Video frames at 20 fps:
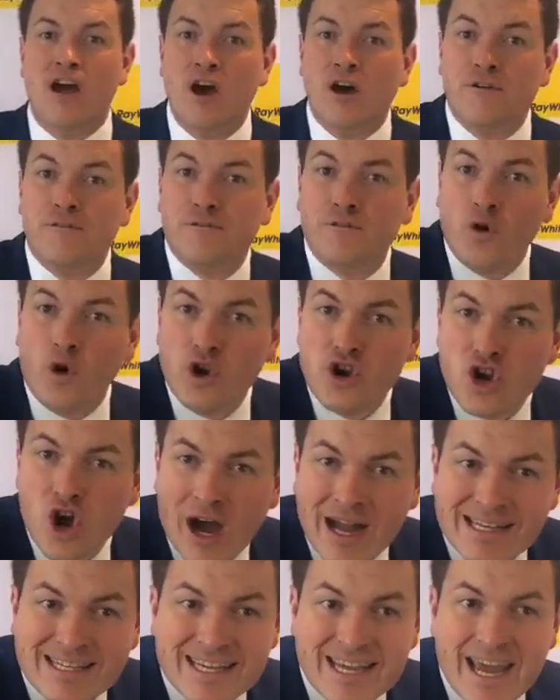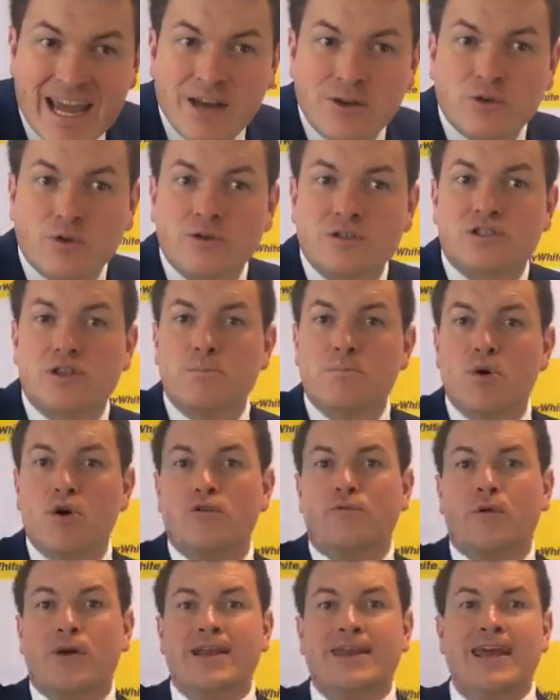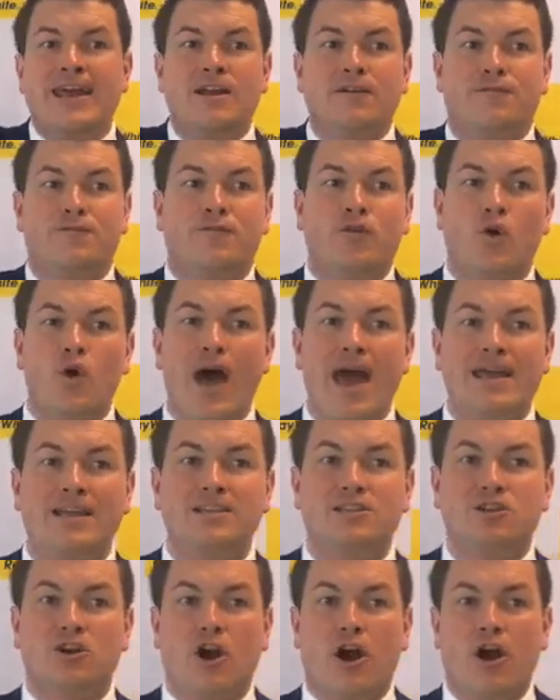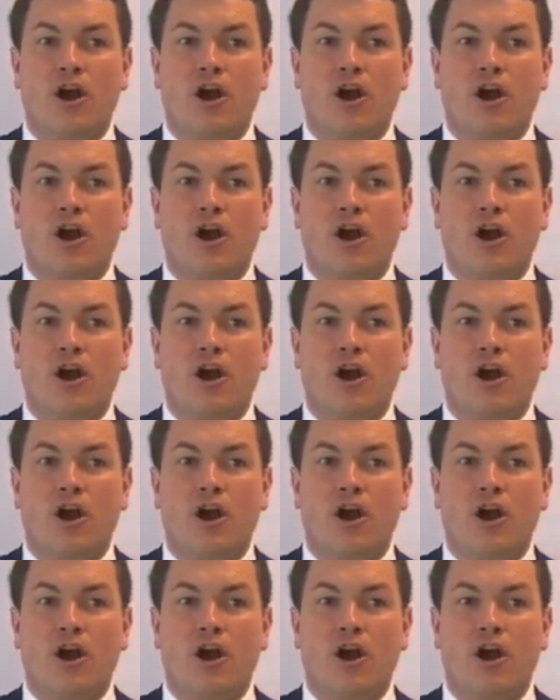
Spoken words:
490, Andrew, is the move we need at 480.